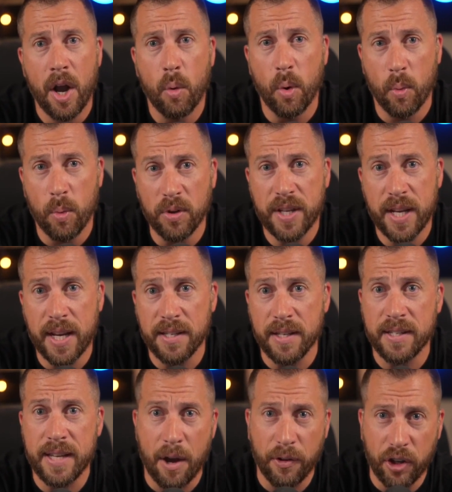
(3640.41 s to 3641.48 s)
What we'll see is a
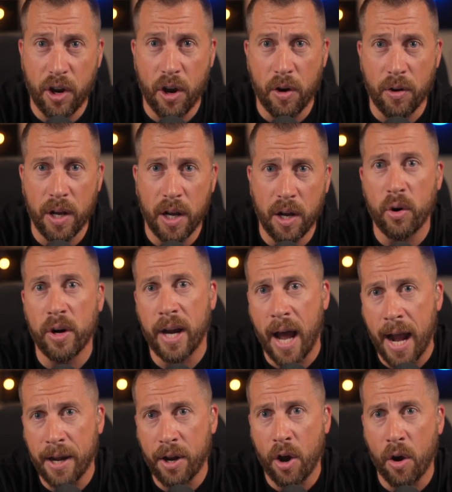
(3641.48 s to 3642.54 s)
South Dakota or an
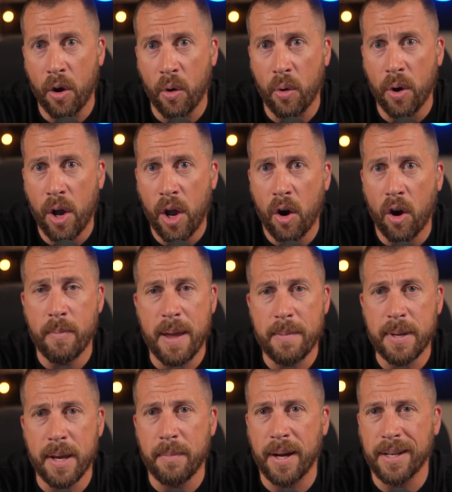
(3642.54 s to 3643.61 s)
Idaho or
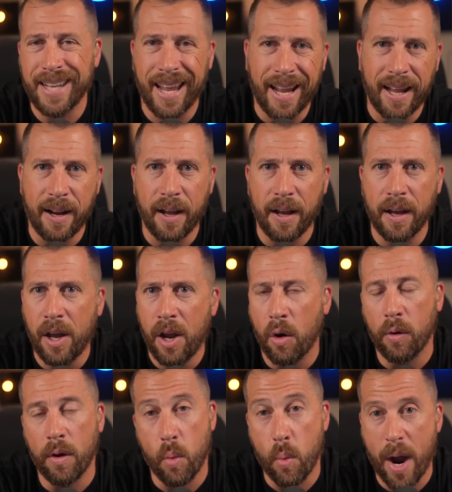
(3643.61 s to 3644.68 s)
maybe a Montana
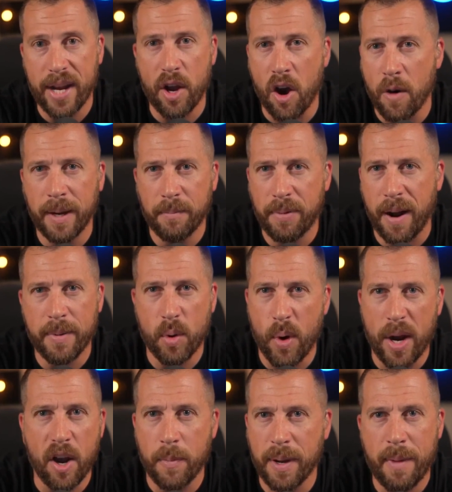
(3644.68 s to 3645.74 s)
or a Wyoming. Probably
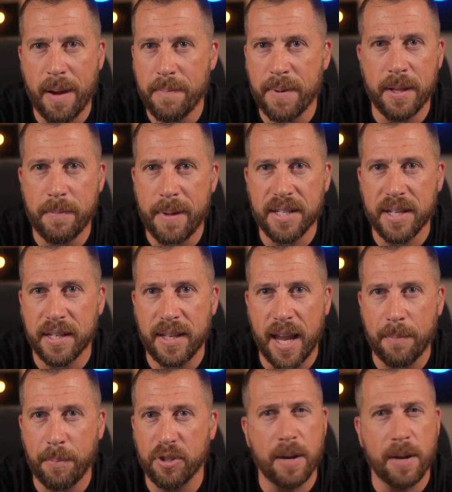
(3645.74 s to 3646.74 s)
Wyoming might be the best example.